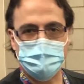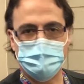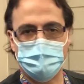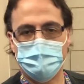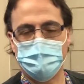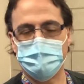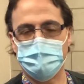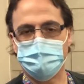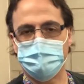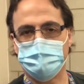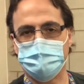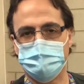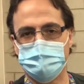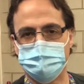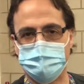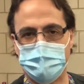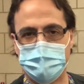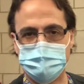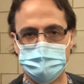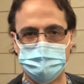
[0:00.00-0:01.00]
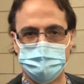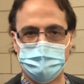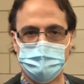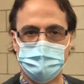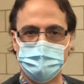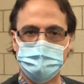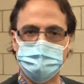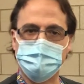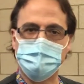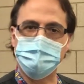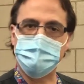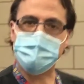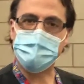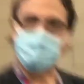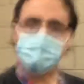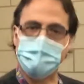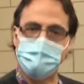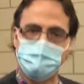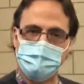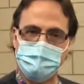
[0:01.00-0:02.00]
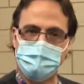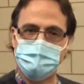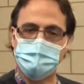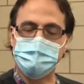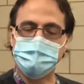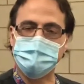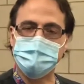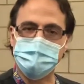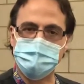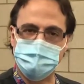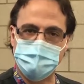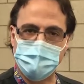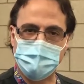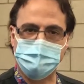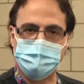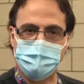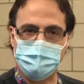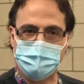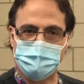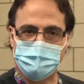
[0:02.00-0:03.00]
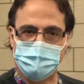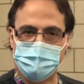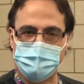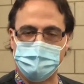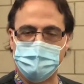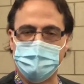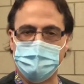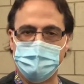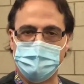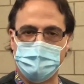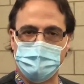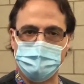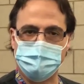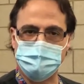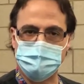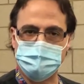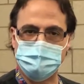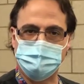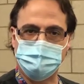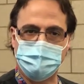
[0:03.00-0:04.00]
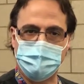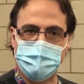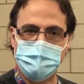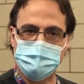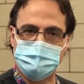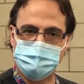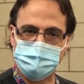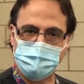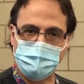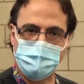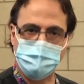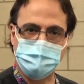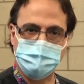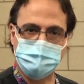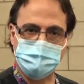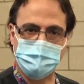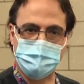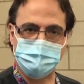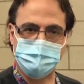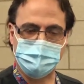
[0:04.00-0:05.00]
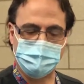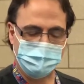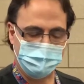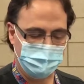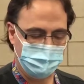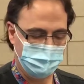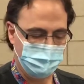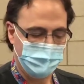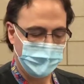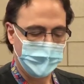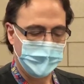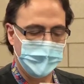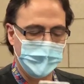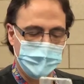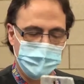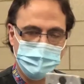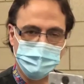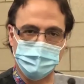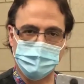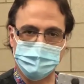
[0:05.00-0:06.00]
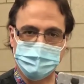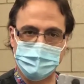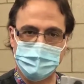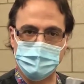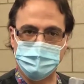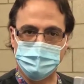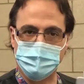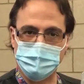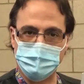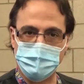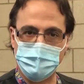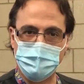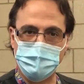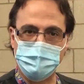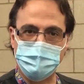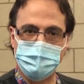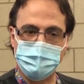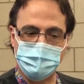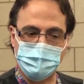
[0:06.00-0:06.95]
one of your responsibilities will be not only to bring the jet ventilator and all the supplies for the jet ventilator, you will need to remove the